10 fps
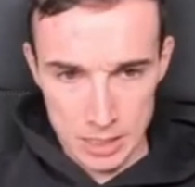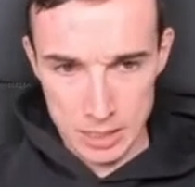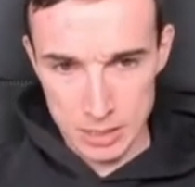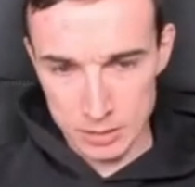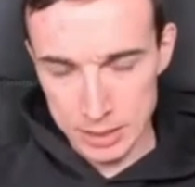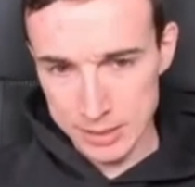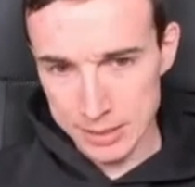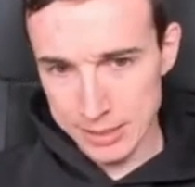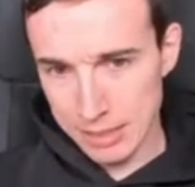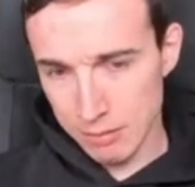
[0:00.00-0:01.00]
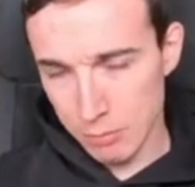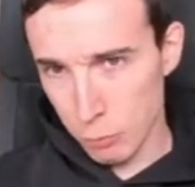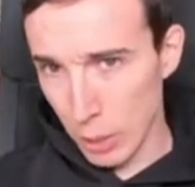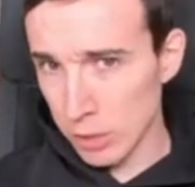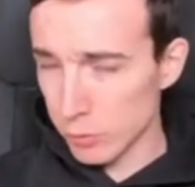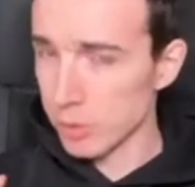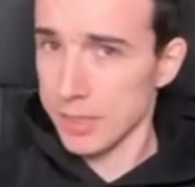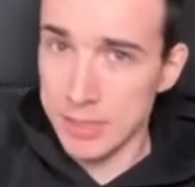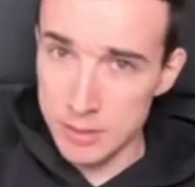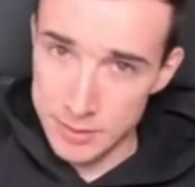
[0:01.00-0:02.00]
Uh, this is one of those
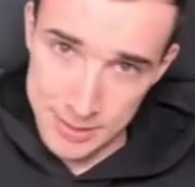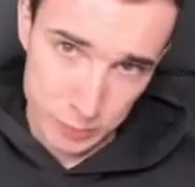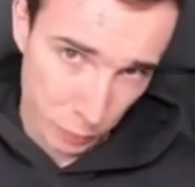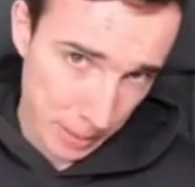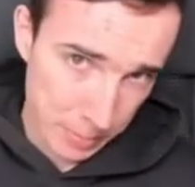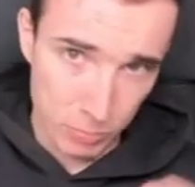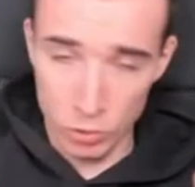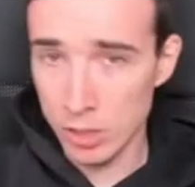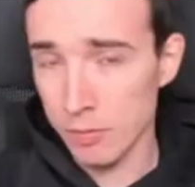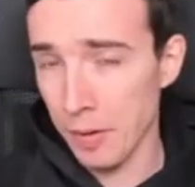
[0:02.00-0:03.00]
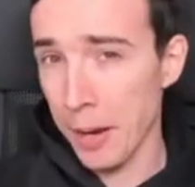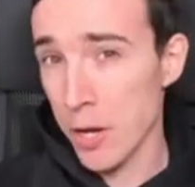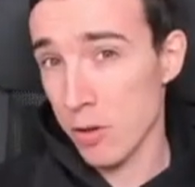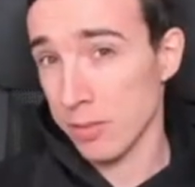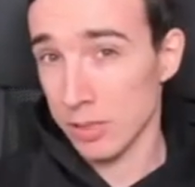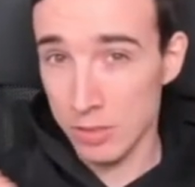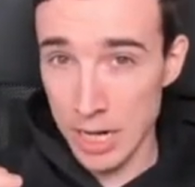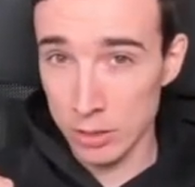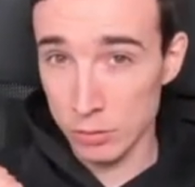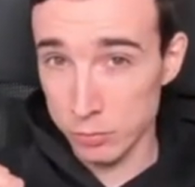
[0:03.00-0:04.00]
instances where maybe modern variations are
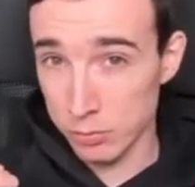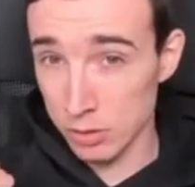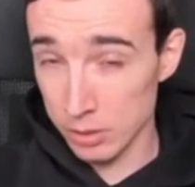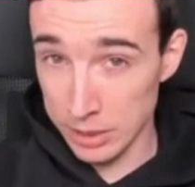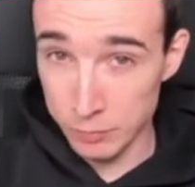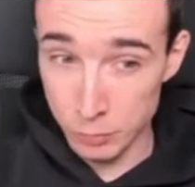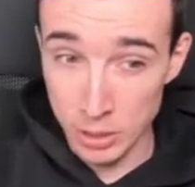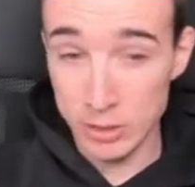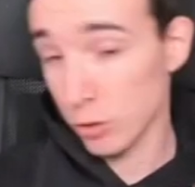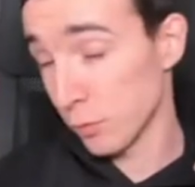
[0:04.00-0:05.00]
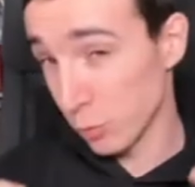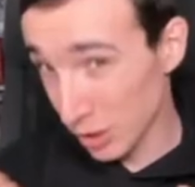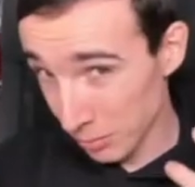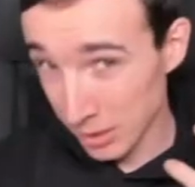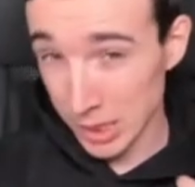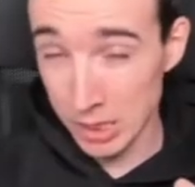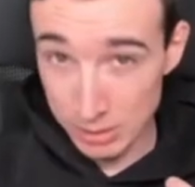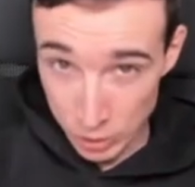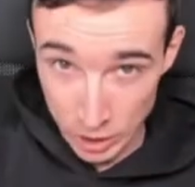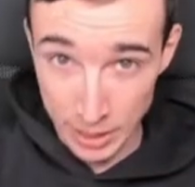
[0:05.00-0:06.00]
trying to uh, influence or
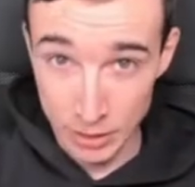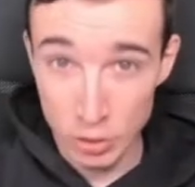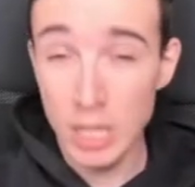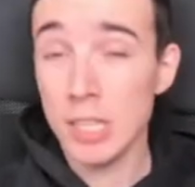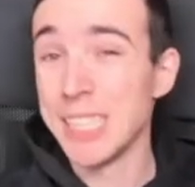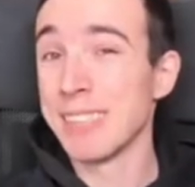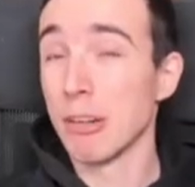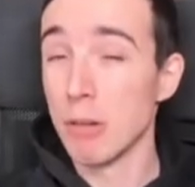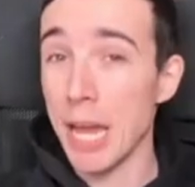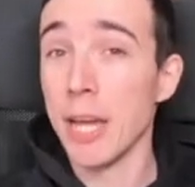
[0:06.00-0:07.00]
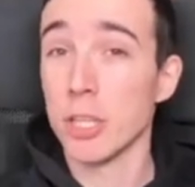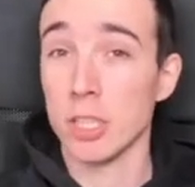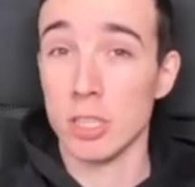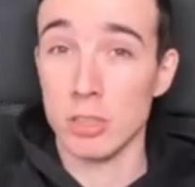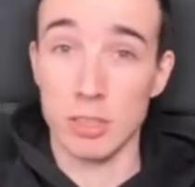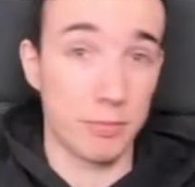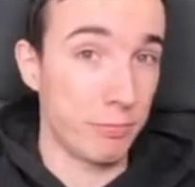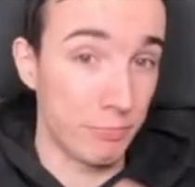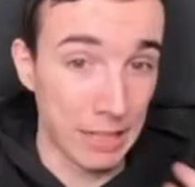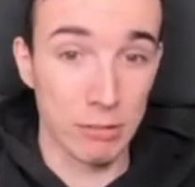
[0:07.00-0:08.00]
fundamentally change the evaluation of
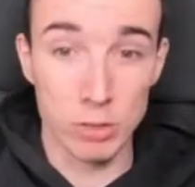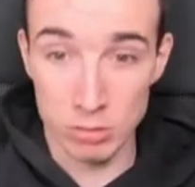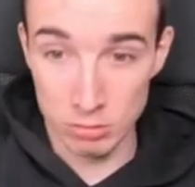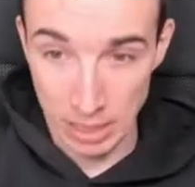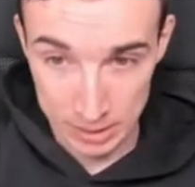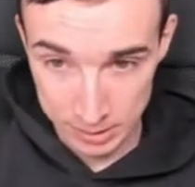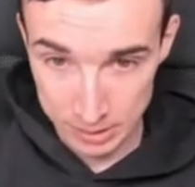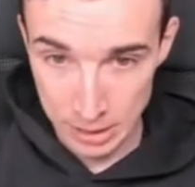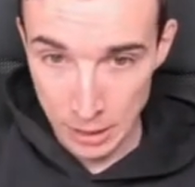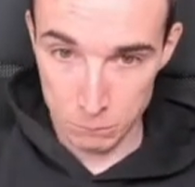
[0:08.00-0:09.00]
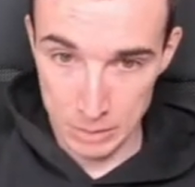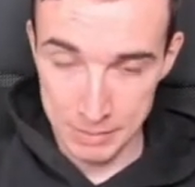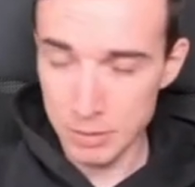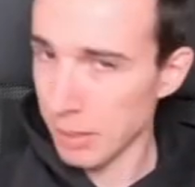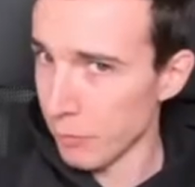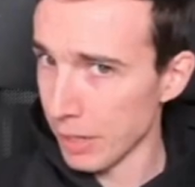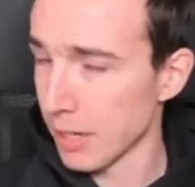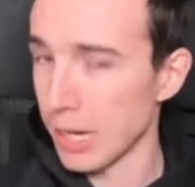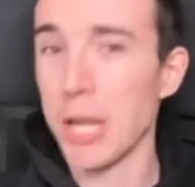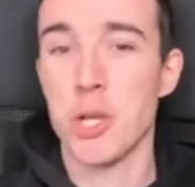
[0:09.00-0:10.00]
well-known lines even my
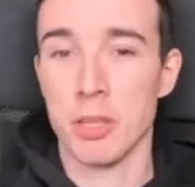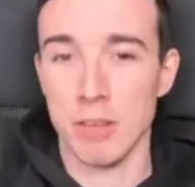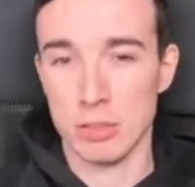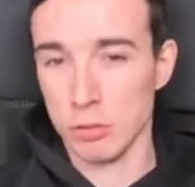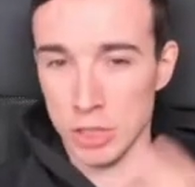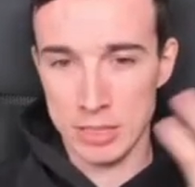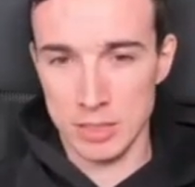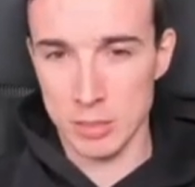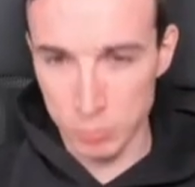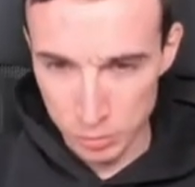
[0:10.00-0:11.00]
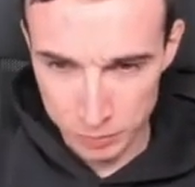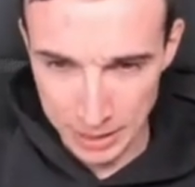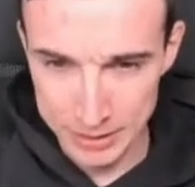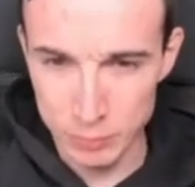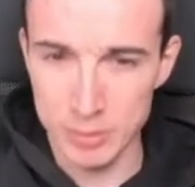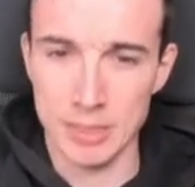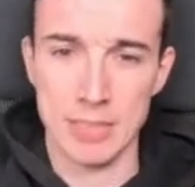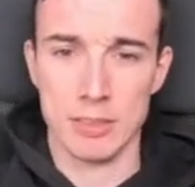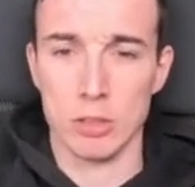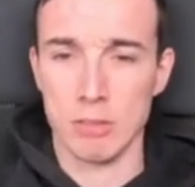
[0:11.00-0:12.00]
weaker engine like suggests this move, and it was
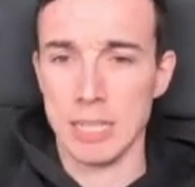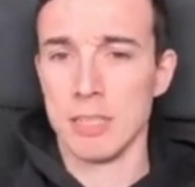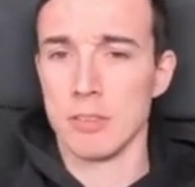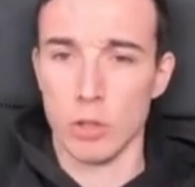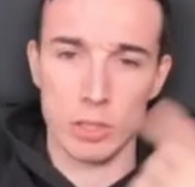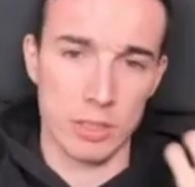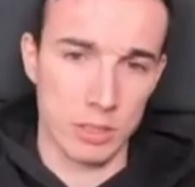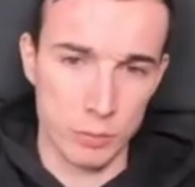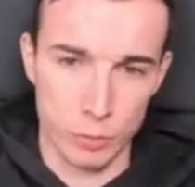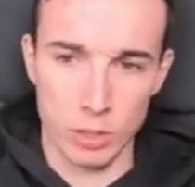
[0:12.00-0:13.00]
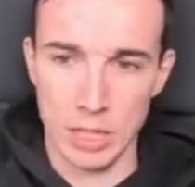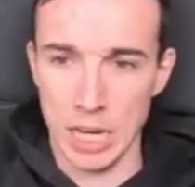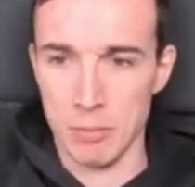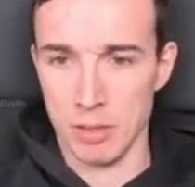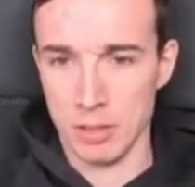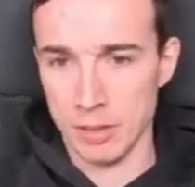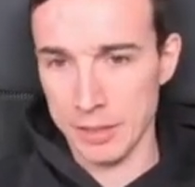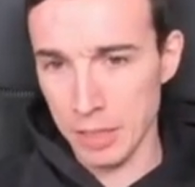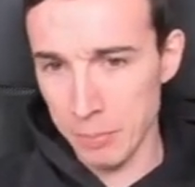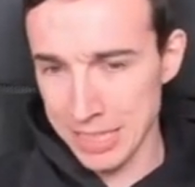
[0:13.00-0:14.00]
tested already in 34 games in the
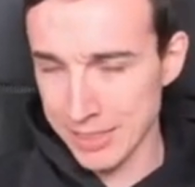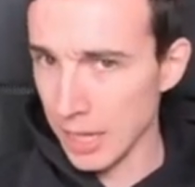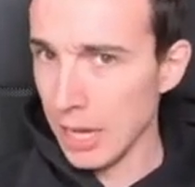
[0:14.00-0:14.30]
database.